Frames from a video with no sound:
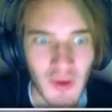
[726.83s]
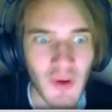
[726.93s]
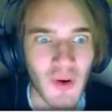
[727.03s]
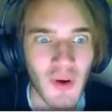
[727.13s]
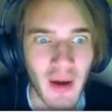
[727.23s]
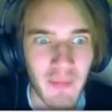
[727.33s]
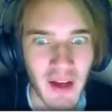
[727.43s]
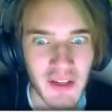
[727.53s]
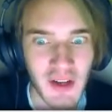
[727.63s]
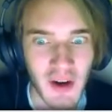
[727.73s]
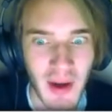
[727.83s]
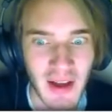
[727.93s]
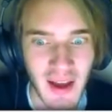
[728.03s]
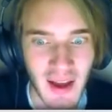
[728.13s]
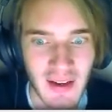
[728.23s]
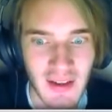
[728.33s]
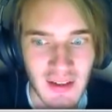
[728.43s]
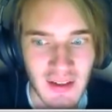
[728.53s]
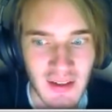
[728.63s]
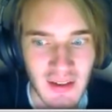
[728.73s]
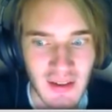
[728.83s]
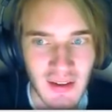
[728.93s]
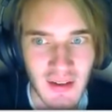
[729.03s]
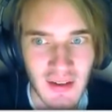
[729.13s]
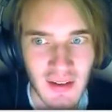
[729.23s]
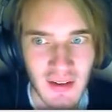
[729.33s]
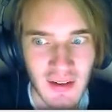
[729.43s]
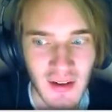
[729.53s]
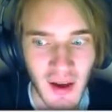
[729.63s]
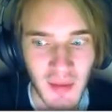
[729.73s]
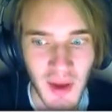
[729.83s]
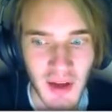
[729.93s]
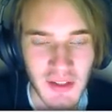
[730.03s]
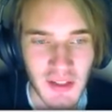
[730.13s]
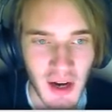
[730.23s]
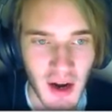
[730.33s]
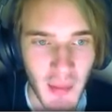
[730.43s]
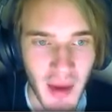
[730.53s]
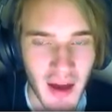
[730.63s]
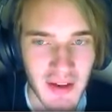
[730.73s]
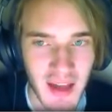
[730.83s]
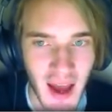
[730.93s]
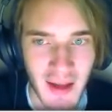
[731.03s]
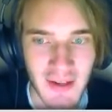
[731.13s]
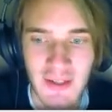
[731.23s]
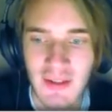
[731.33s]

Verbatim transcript: Oh, I'm not sure about that. I'm not sure about that.